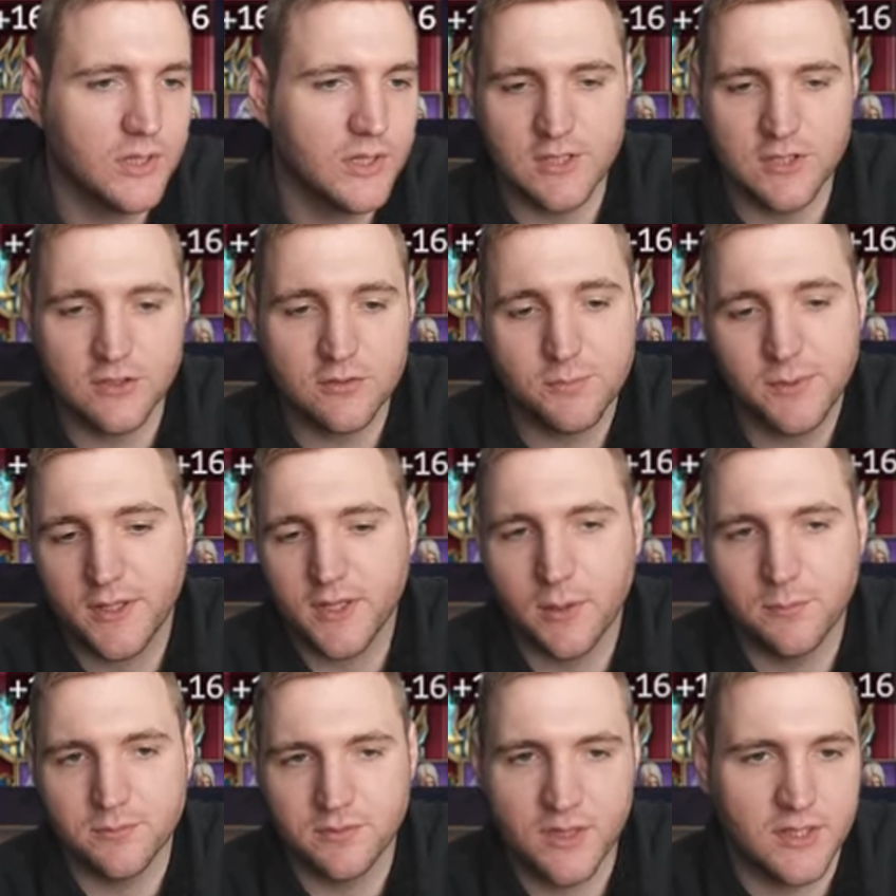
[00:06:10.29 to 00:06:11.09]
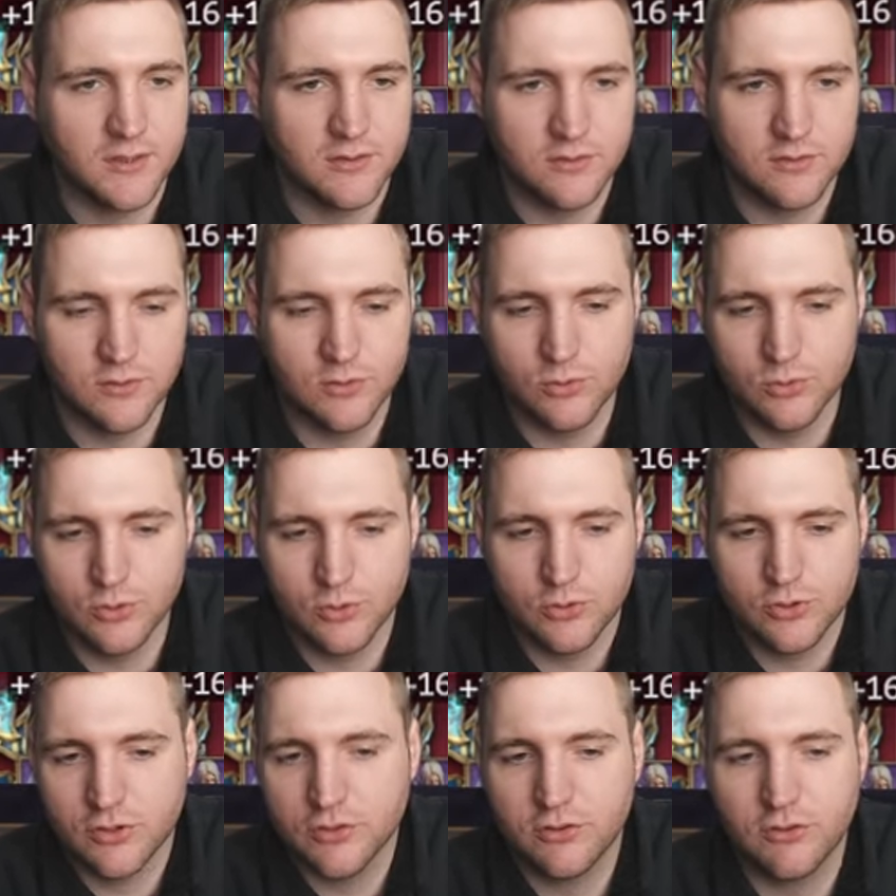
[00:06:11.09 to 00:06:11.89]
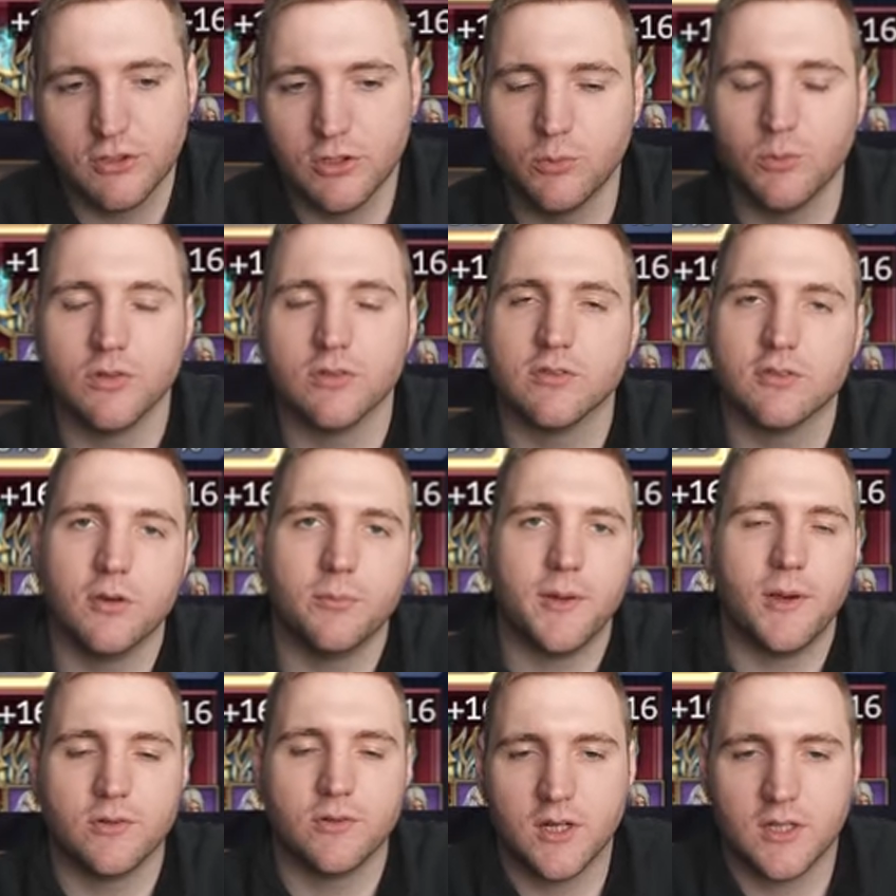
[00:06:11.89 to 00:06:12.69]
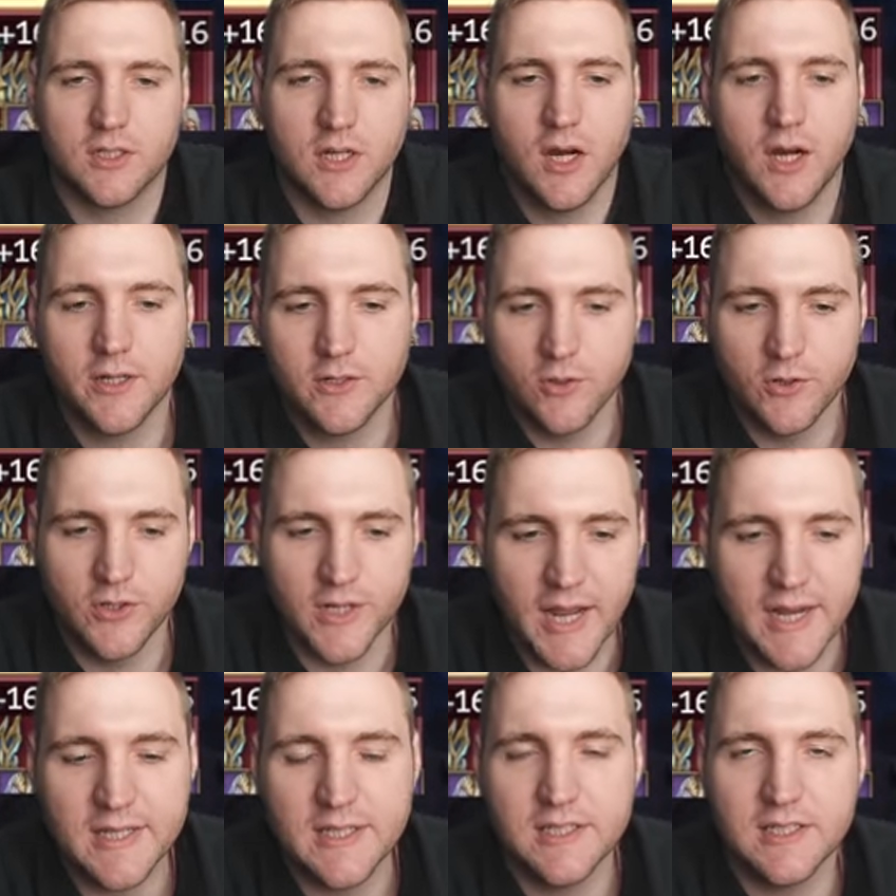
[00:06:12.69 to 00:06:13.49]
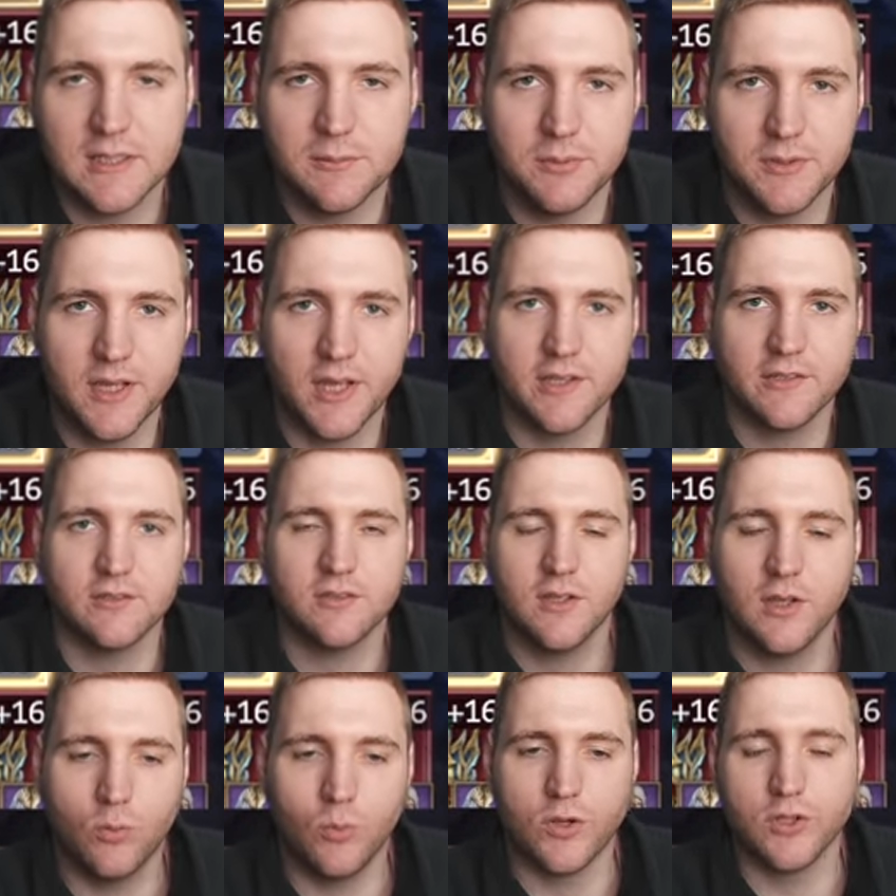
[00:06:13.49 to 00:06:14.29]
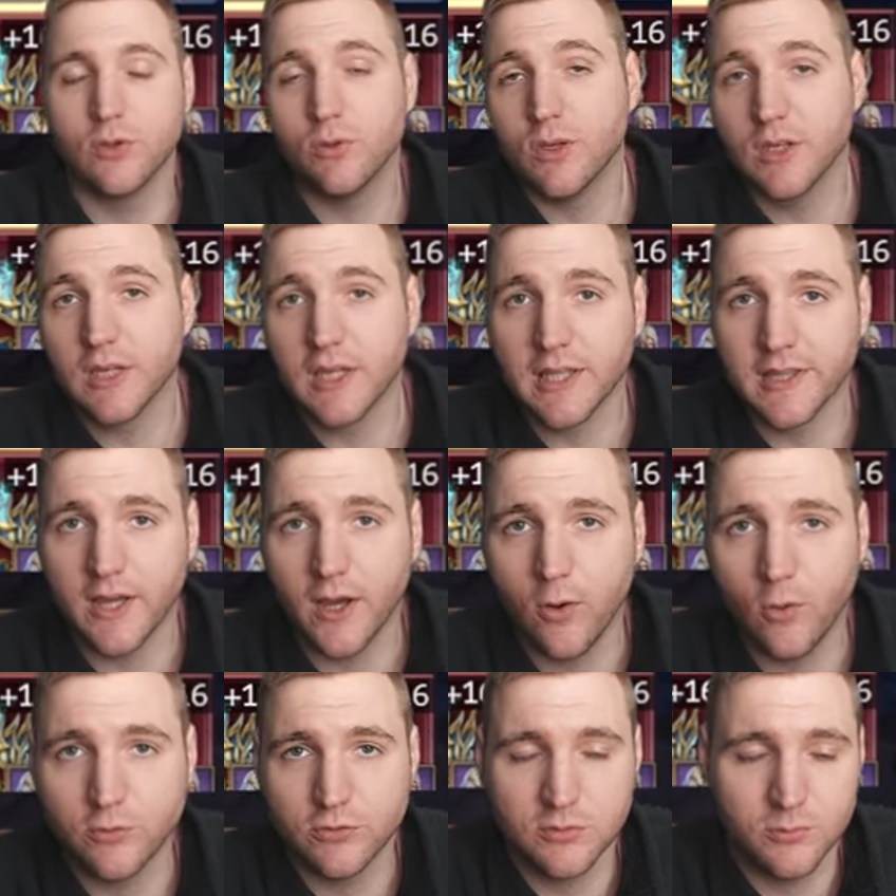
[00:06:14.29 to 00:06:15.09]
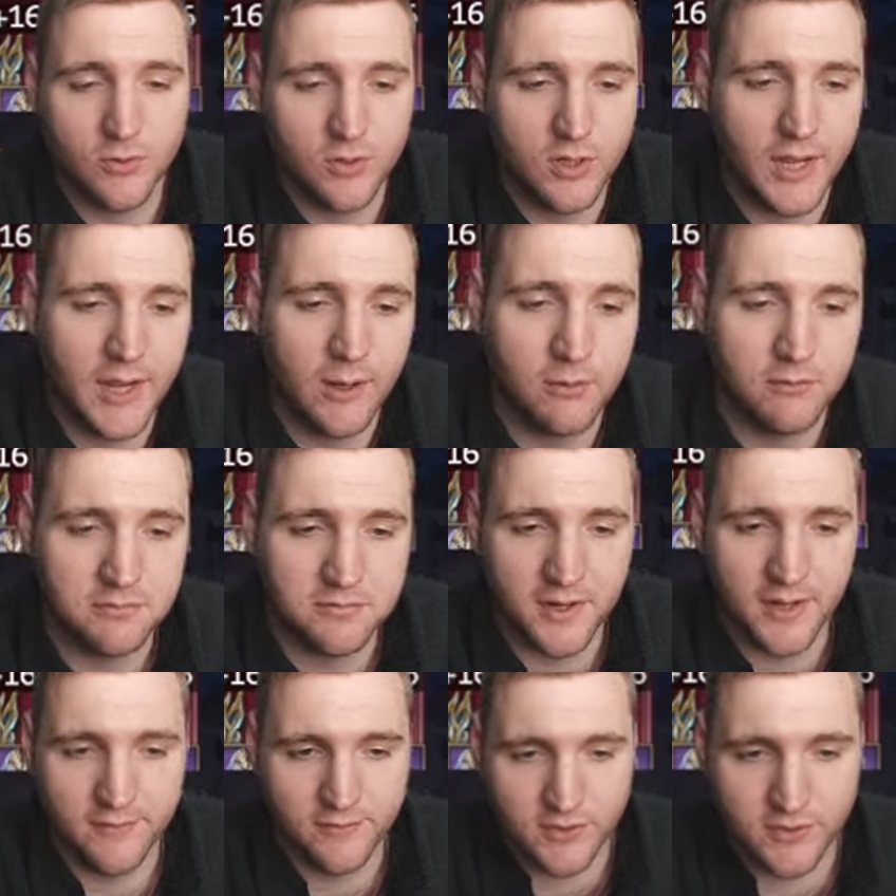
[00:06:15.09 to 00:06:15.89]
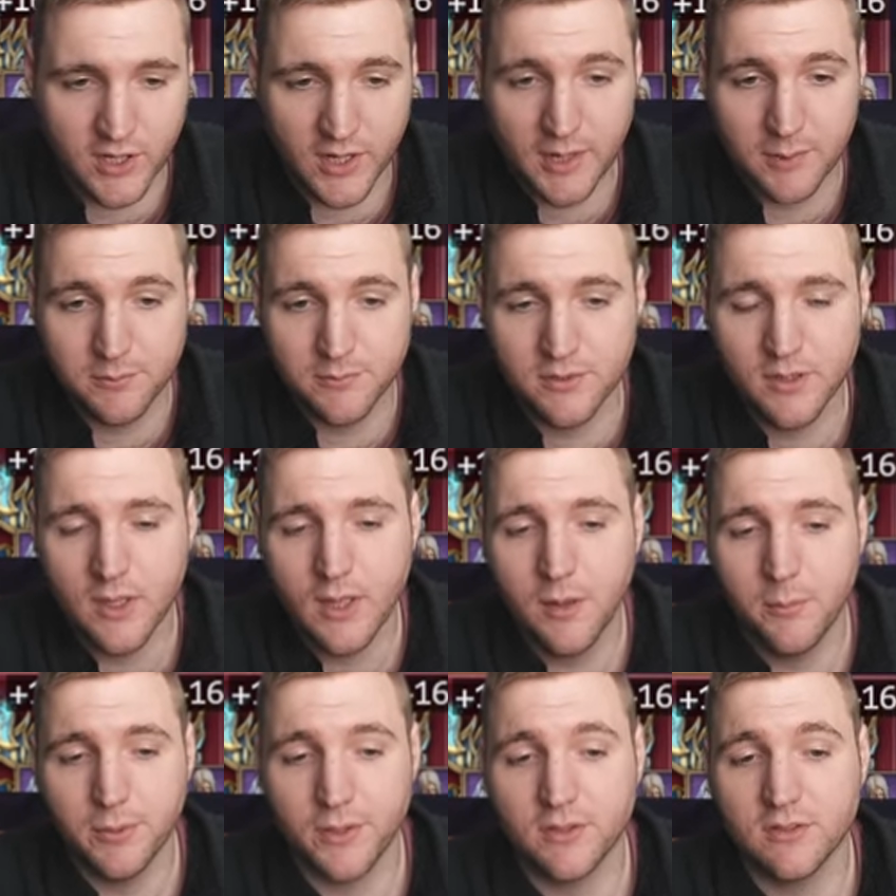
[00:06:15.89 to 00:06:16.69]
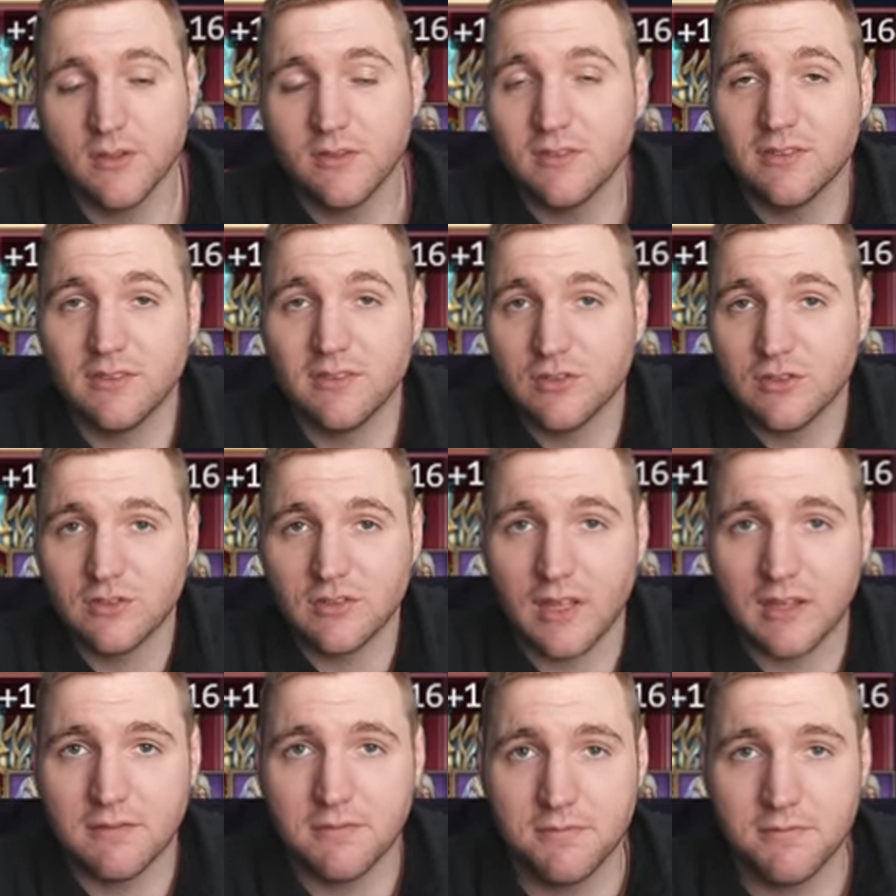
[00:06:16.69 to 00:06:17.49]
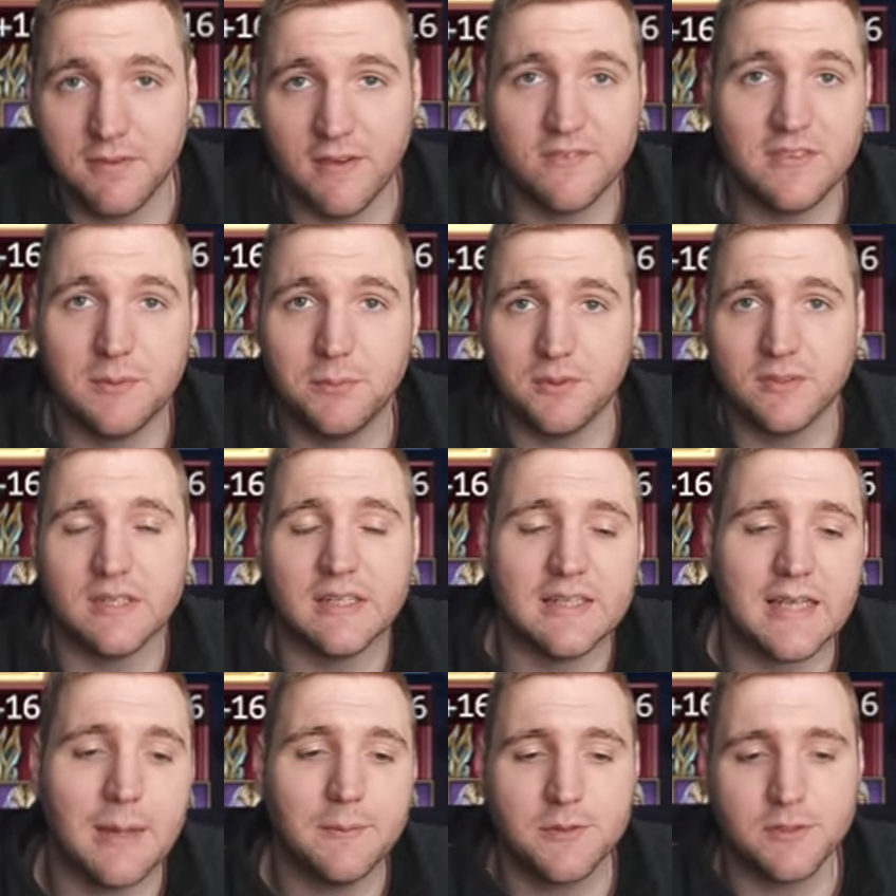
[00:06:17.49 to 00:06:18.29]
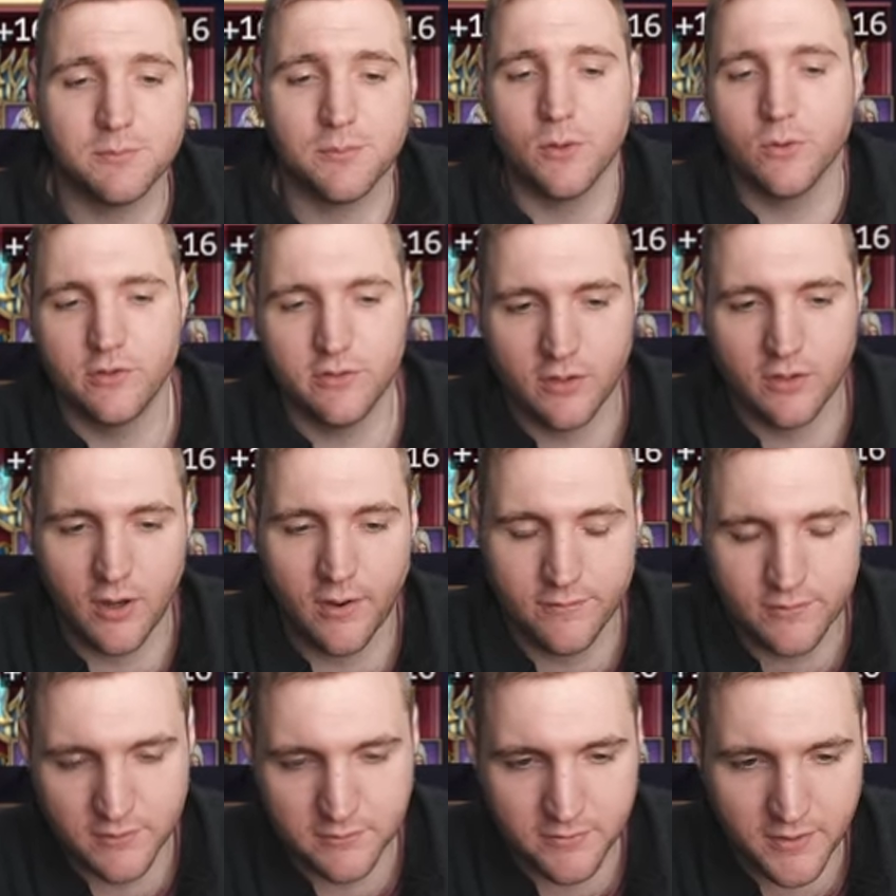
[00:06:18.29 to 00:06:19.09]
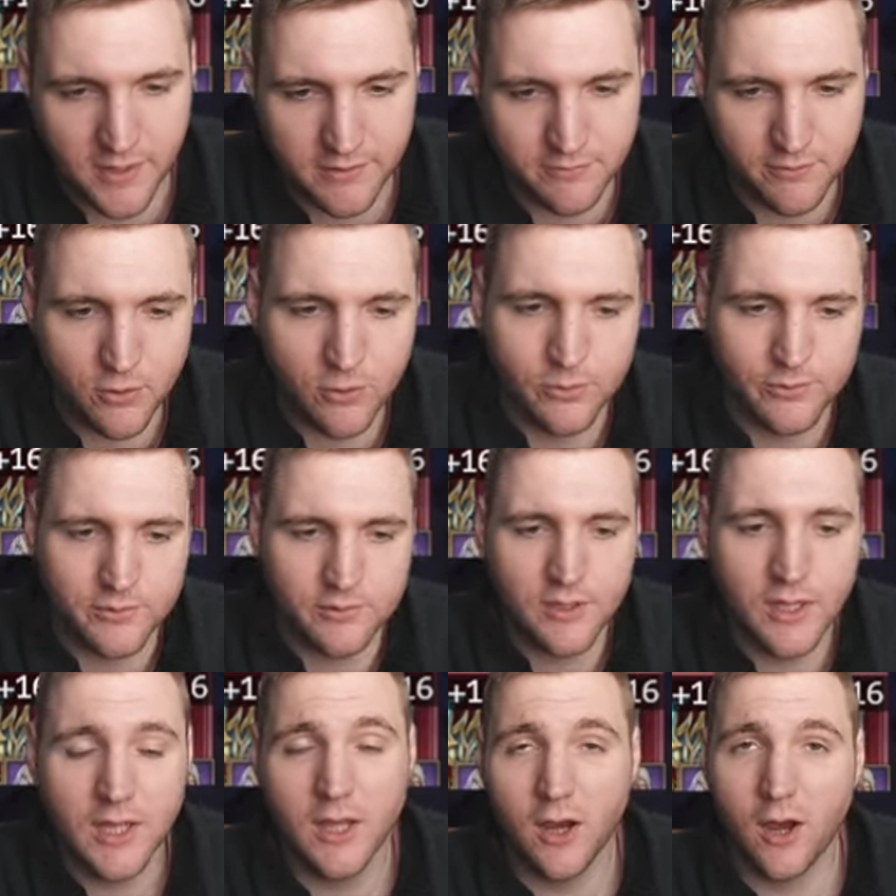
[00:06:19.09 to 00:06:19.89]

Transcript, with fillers: It just becomes this. You, you're just going to want Soulbound Arcana on any D P S where you can get their ultimate out five times, because this is just a fifty percent damage bonus after five ults.